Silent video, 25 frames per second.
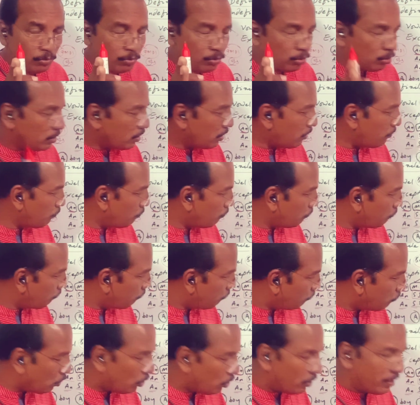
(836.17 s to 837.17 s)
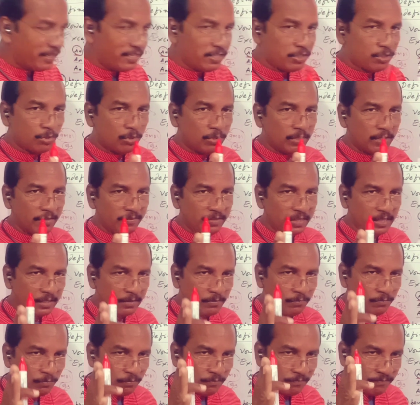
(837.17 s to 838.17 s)
Though the word is started with
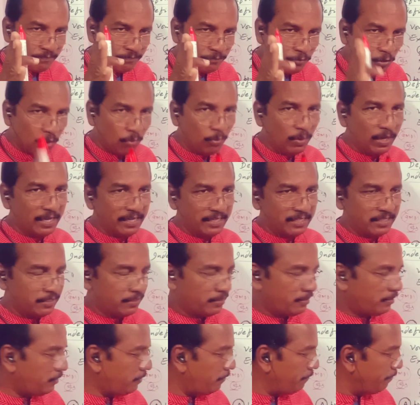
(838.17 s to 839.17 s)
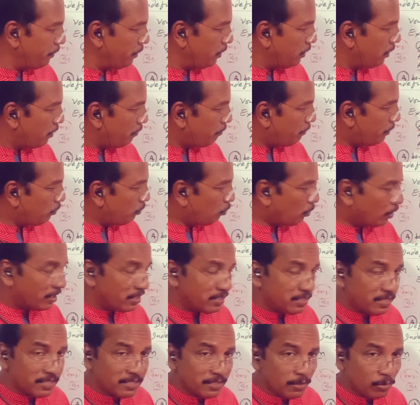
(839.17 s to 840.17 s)
the vowel letter, but what
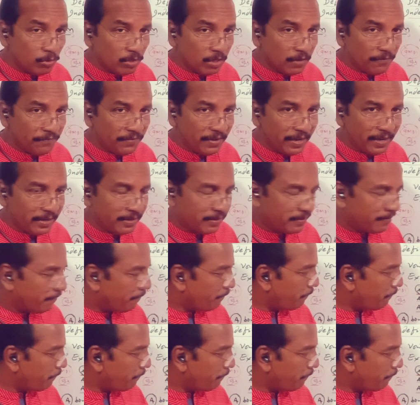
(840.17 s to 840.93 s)
is the sound of it?